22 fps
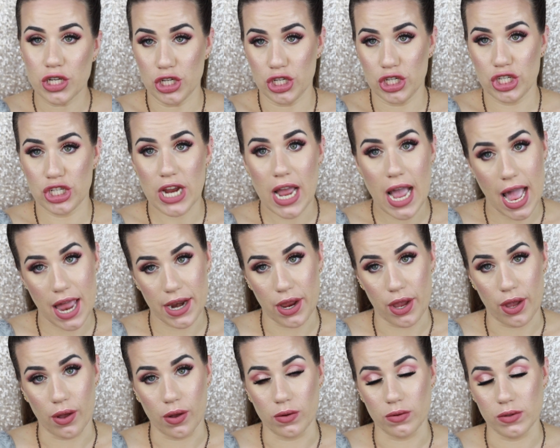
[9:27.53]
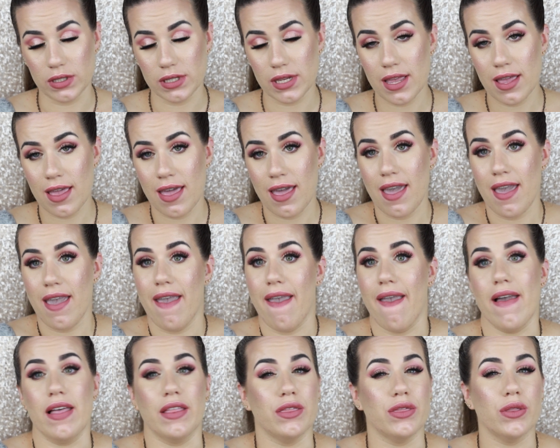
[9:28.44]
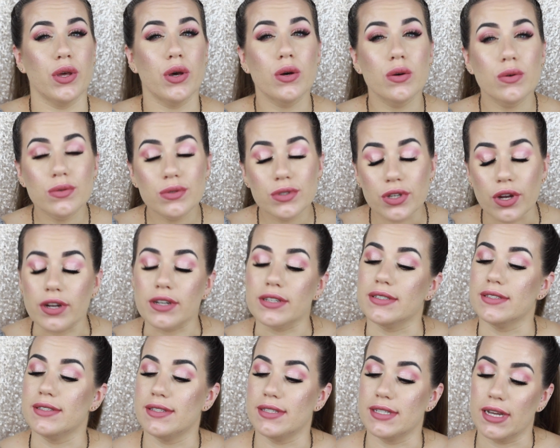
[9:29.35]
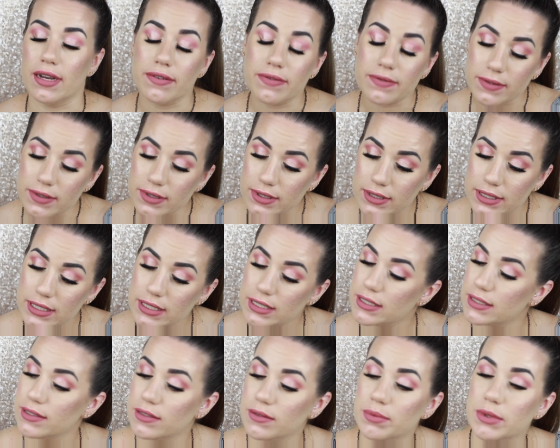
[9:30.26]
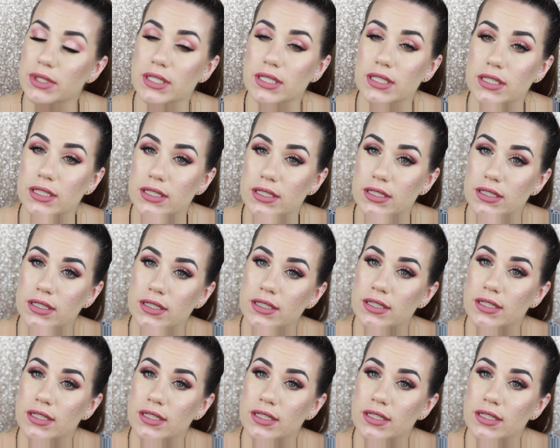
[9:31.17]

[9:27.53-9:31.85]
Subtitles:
shadows. And those are definitely going to be,